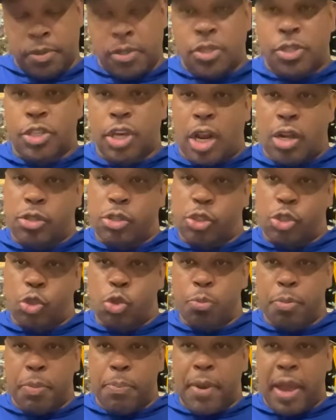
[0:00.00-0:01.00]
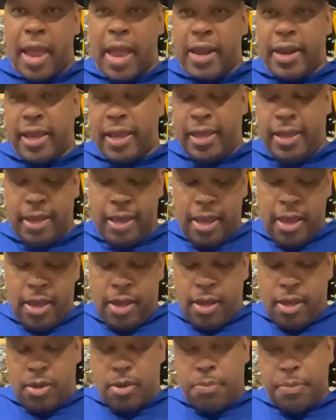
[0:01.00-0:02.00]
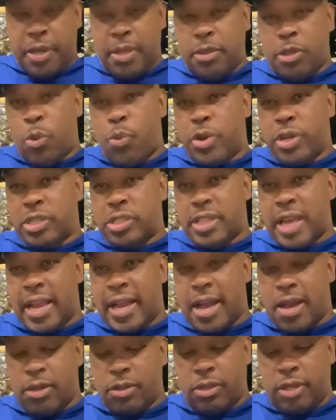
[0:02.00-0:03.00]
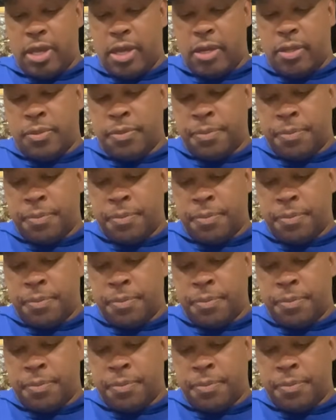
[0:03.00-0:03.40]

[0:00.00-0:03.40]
Shout out to Snoopy Baddie. He doing his thing out there.